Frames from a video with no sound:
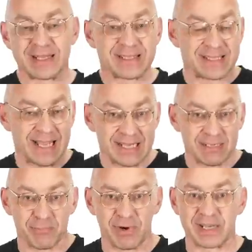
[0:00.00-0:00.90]

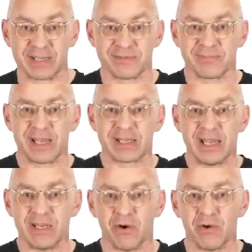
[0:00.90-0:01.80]
Second bracket,
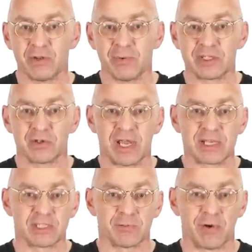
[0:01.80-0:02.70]
again all the way to
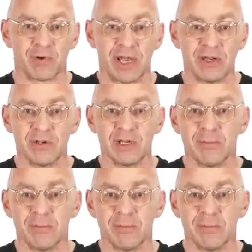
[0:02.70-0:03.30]
x to the power of 100,